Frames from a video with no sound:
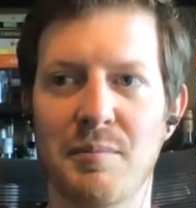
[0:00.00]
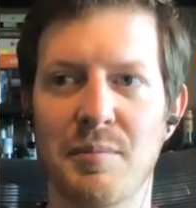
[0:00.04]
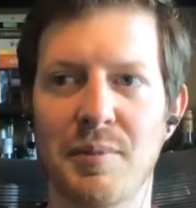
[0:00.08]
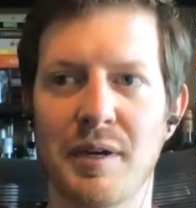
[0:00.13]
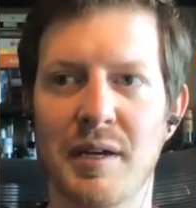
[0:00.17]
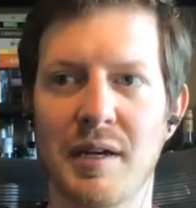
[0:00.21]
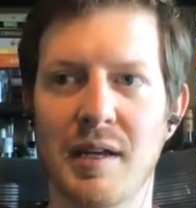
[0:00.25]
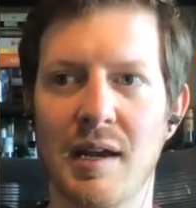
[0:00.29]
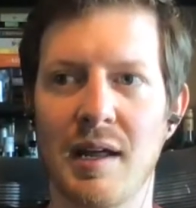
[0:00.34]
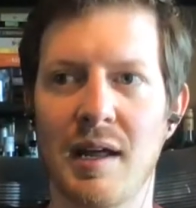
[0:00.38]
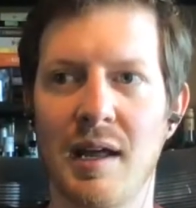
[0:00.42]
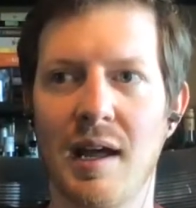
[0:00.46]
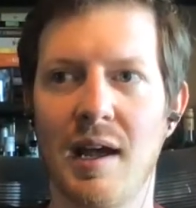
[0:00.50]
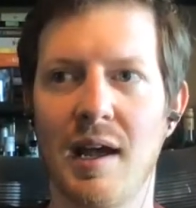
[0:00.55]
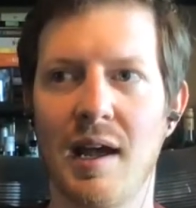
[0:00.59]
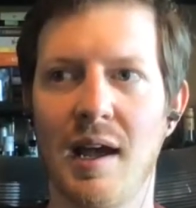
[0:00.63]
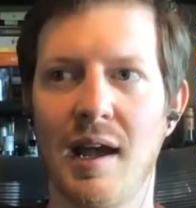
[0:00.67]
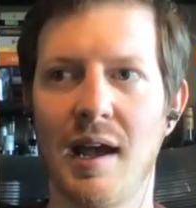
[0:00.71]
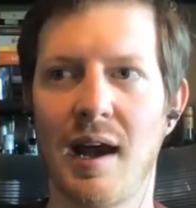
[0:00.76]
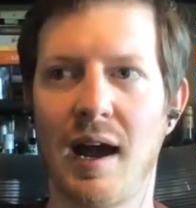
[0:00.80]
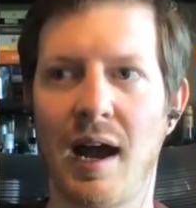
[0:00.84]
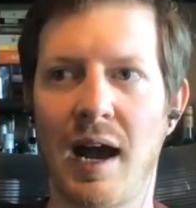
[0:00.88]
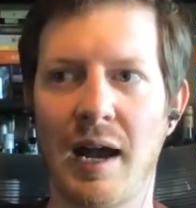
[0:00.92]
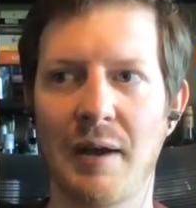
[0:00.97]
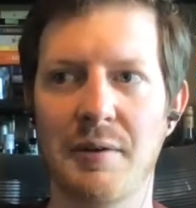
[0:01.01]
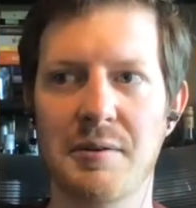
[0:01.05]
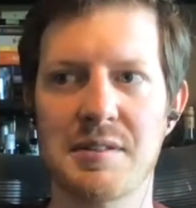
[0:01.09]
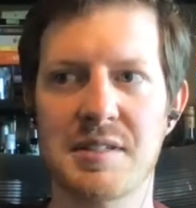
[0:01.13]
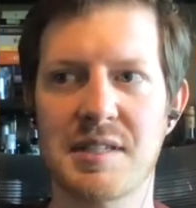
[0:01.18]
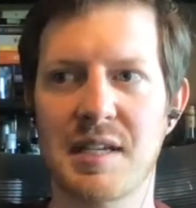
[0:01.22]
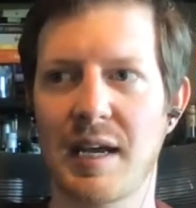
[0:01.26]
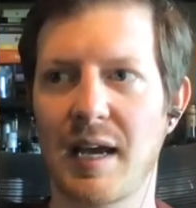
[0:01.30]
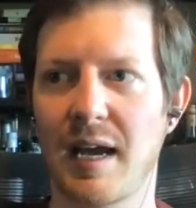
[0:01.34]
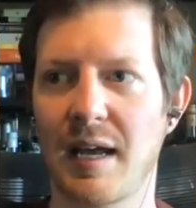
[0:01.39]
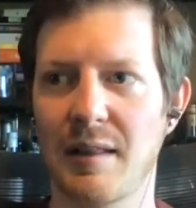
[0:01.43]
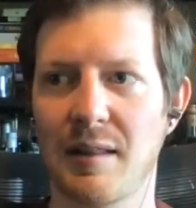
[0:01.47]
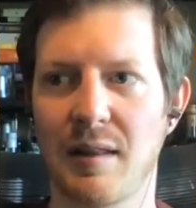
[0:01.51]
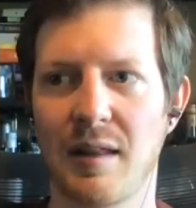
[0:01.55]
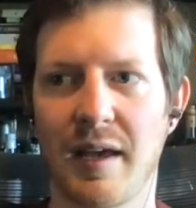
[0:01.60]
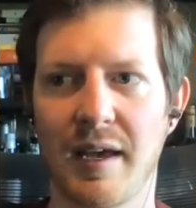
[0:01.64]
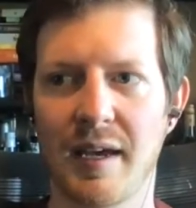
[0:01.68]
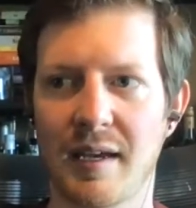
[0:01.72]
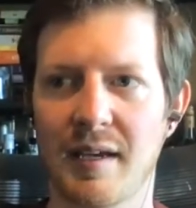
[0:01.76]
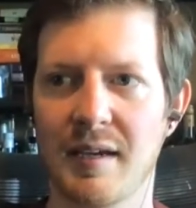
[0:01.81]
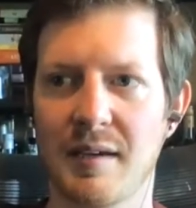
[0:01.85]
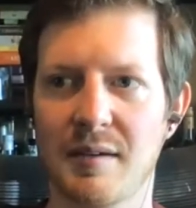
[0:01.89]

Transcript: But I would say I like